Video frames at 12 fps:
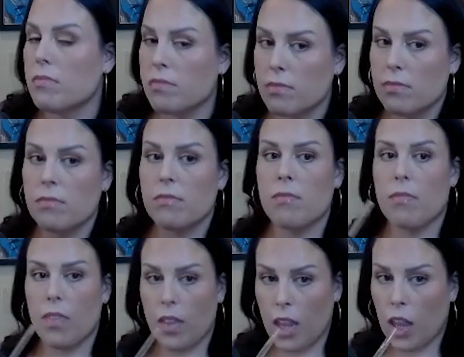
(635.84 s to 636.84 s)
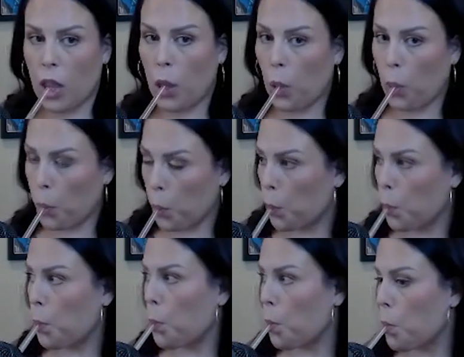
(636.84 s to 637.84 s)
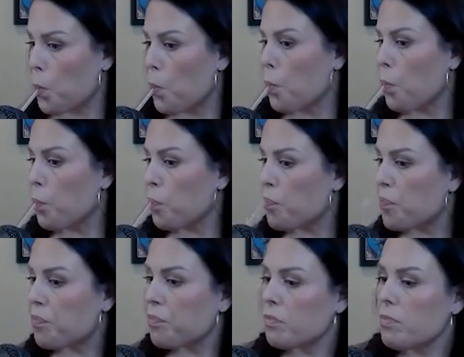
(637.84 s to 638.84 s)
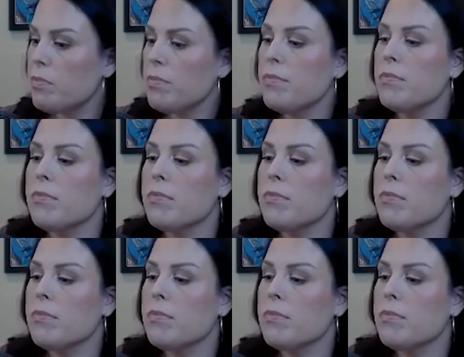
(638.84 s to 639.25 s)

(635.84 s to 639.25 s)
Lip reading: No words are spoken by the person on screen.